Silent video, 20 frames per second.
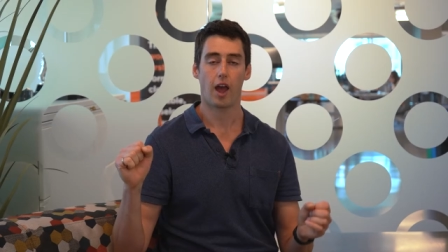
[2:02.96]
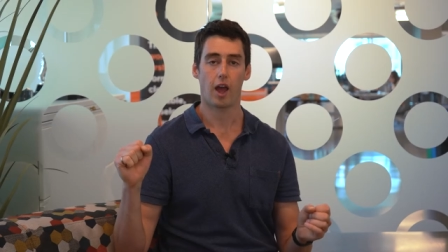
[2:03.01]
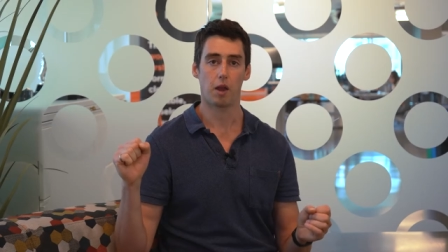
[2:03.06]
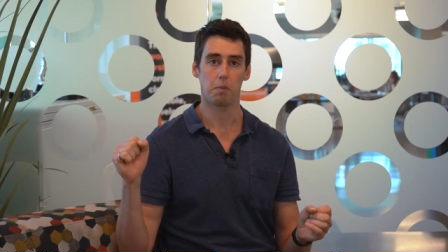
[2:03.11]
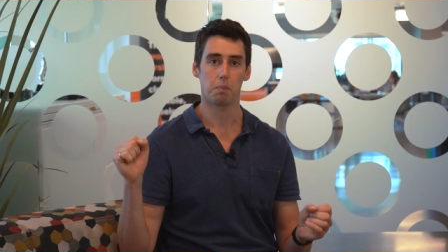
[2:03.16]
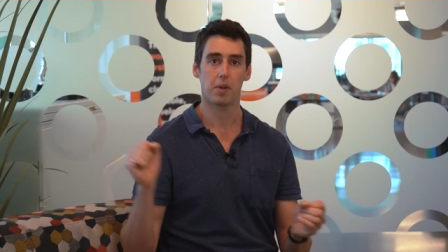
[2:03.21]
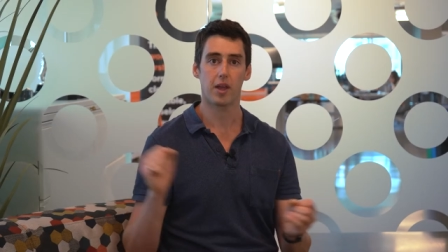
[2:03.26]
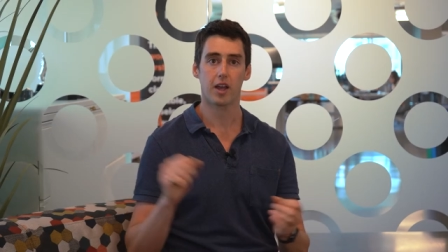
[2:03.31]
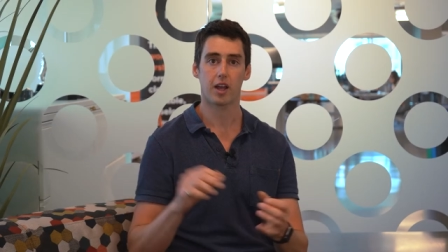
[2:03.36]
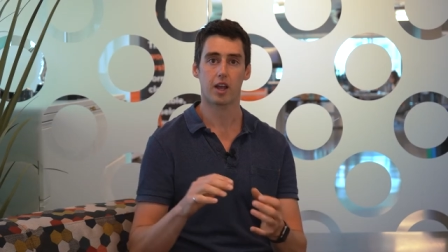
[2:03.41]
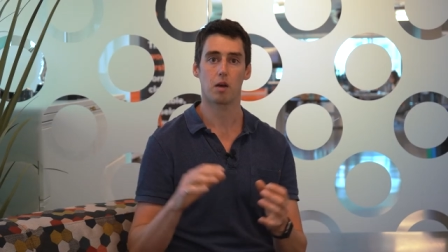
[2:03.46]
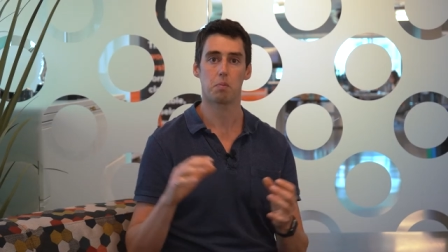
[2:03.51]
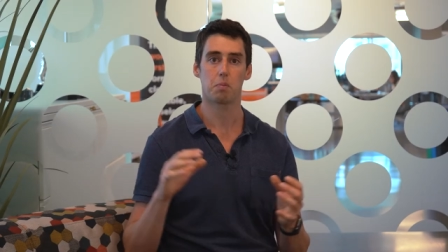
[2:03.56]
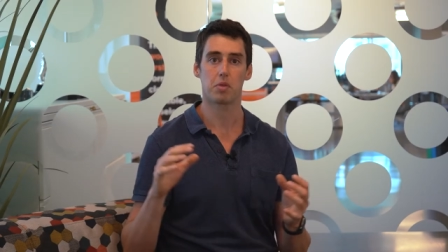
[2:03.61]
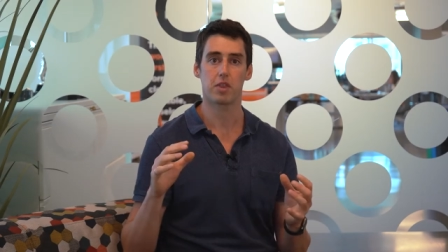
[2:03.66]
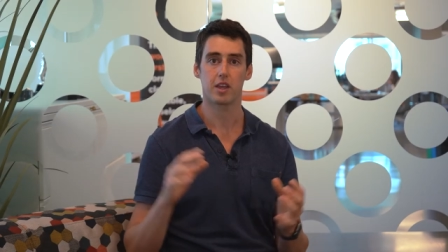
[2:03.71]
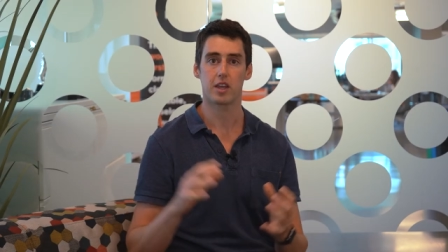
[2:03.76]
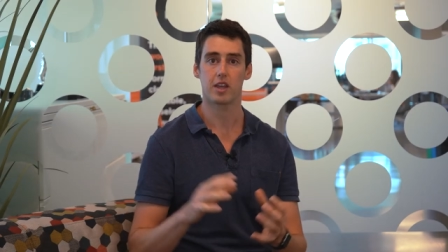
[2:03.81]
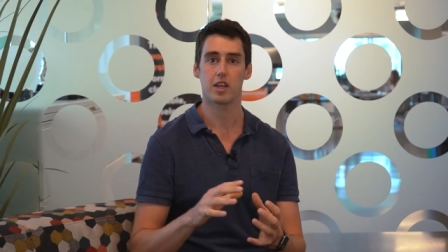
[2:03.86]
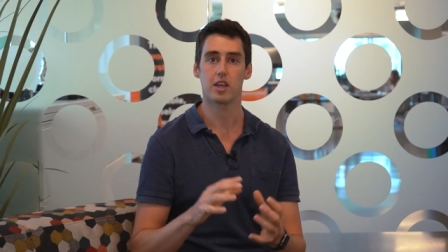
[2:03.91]
and pick
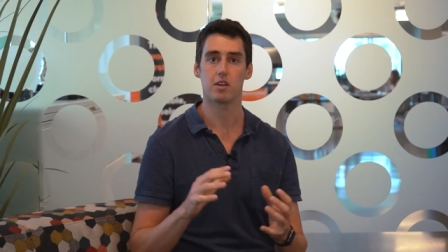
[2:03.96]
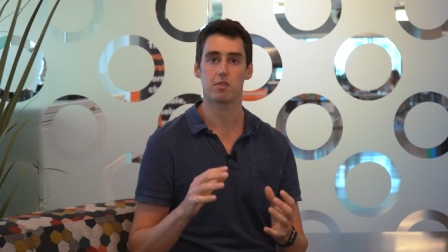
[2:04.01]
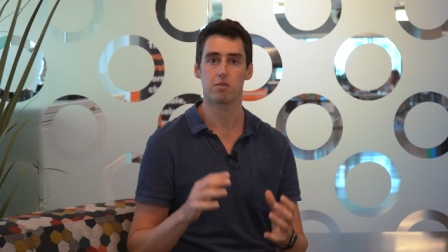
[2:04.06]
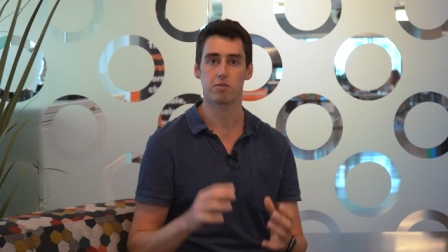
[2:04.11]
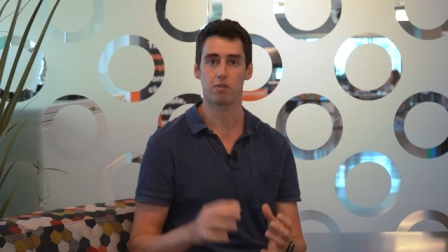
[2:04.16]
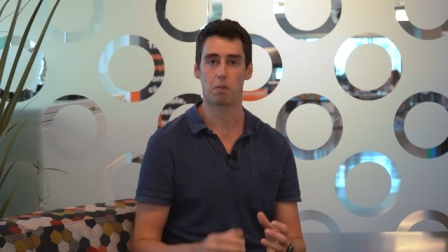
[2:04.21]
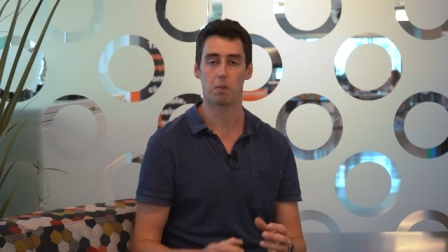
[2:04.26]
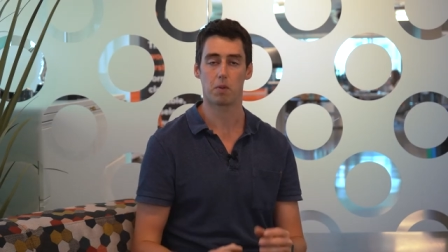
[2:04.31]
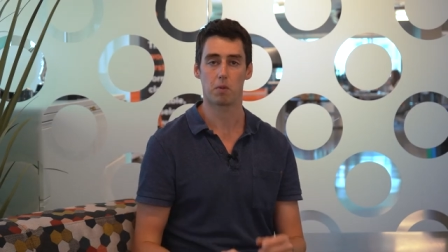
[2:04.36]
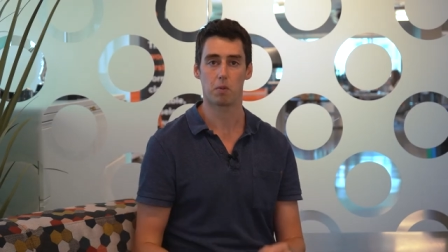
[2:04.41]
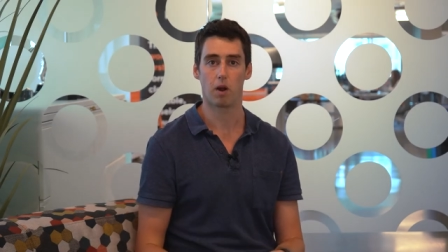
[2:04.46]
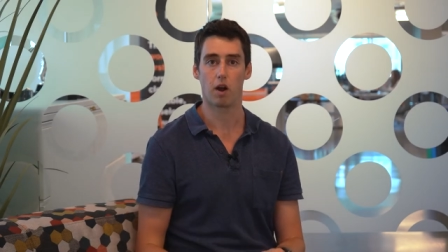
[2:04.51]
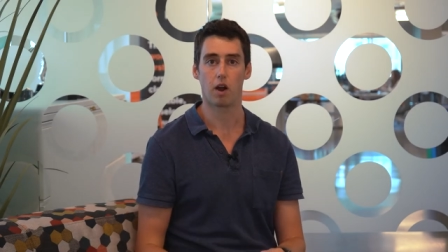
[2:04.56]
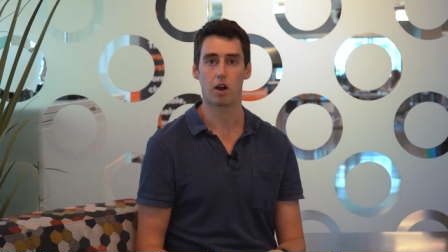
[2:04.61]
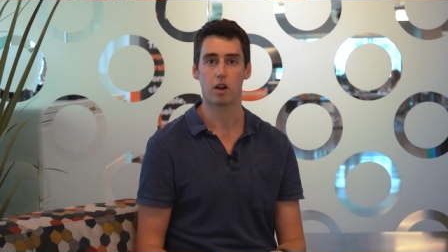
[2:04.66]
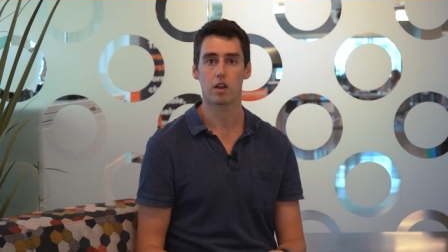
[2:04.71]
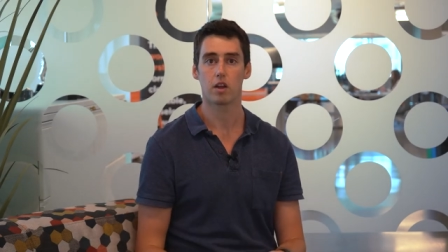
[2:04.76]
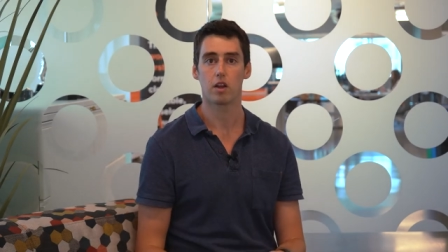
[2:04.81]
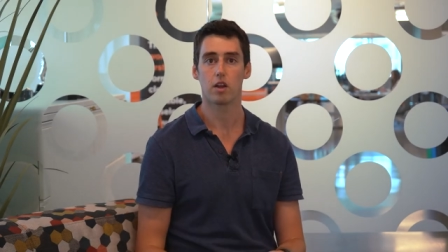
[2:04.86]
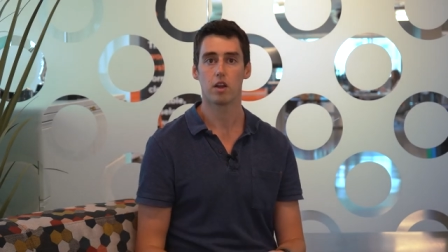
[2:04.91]
up the heat from the
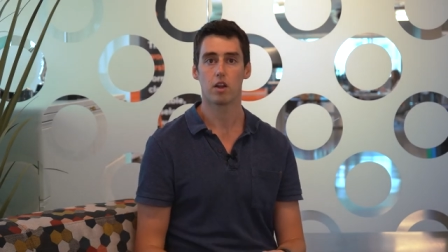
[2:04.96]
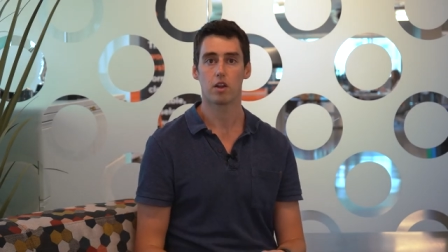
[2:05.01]
rock.